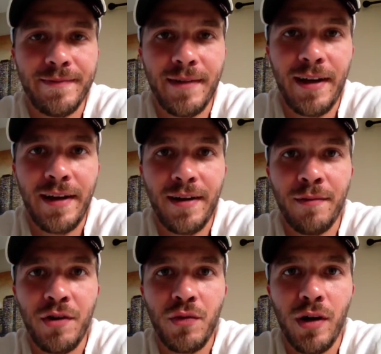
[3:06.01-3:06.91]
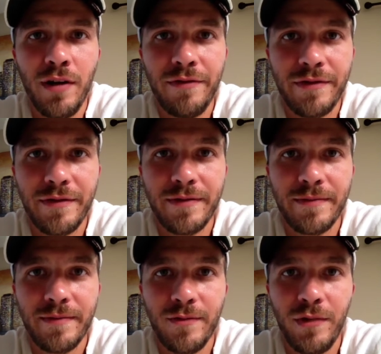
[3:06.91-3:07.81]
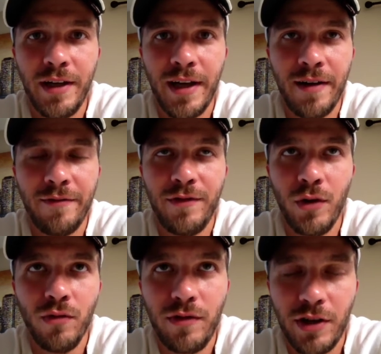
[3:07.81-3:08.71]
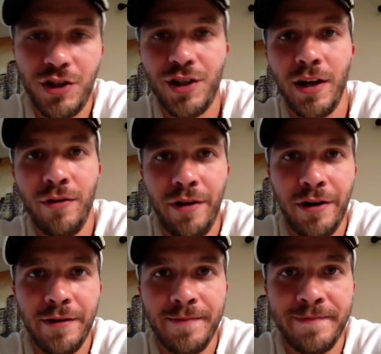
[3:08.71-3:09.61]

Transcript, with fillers: At number 12, we have Don't Touch Down There.